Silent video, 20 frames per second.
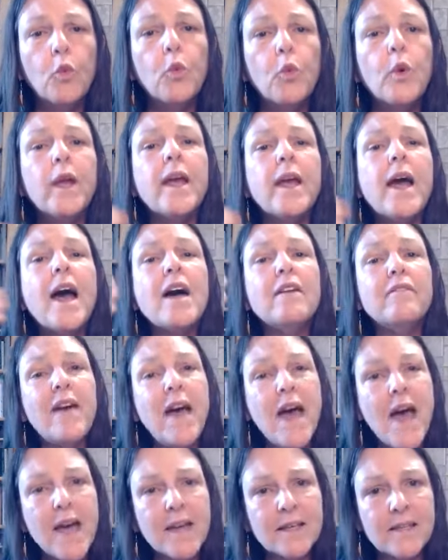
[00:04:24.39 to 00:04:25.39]
we have
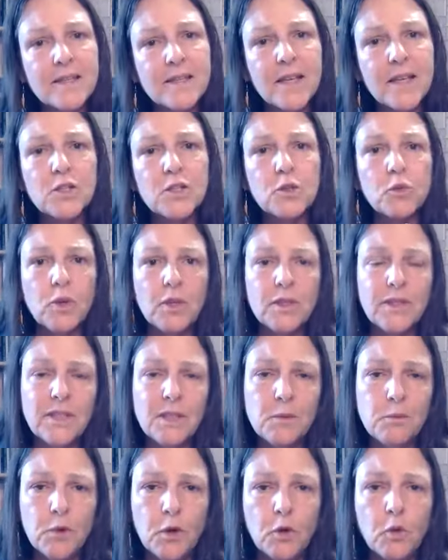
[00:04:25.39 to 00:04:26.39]
access to a
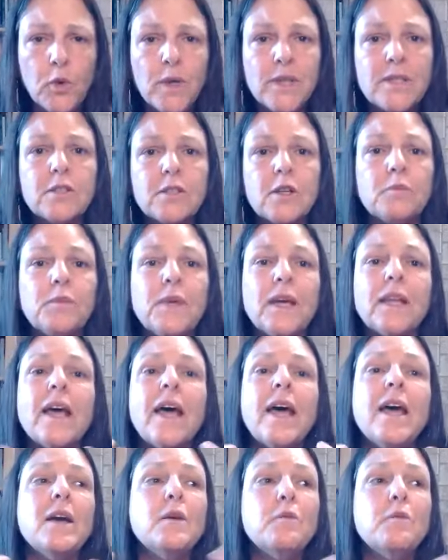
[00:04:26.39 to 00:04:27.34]
deeper wisdom that